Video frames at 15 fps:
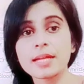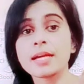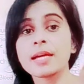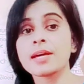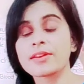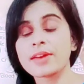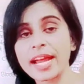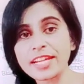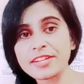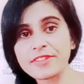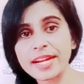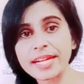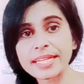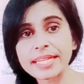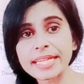right
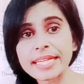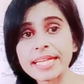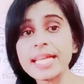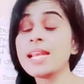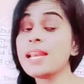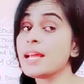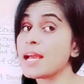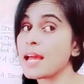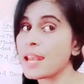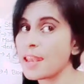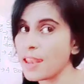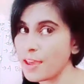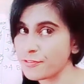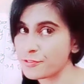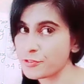ventricle,
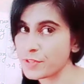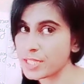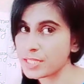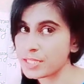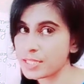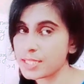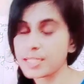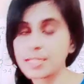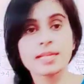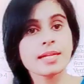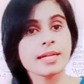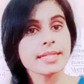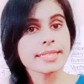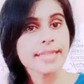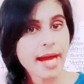left ventricle.
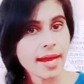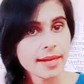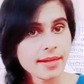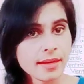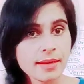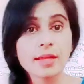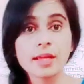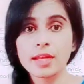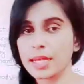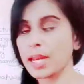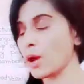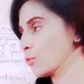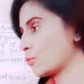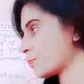Done? Now,